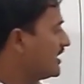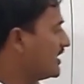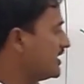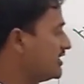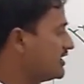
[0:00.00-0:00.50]

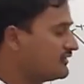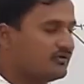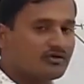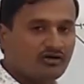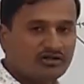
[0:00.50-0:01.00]
and here
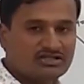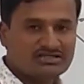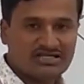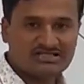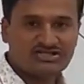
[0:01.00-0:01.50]
we will call
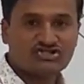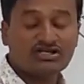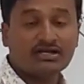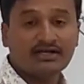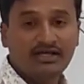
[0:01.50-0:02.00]
this as a
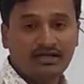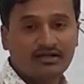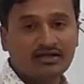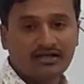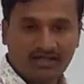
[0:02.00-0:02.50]

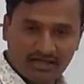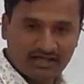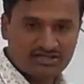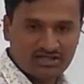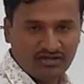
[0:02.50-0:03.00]
strictly
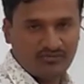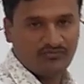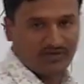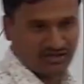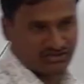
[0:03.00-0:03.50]
decreasing
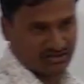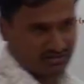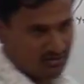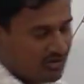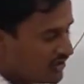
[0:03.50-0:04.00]
function,
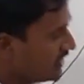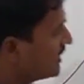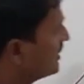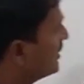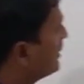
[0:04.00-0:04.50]

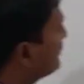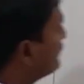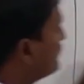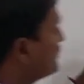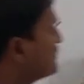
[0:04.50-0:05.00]
okay.
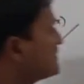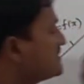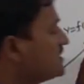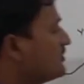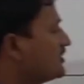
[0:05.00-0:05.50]
So this
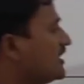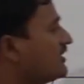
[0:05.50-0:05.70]
is about the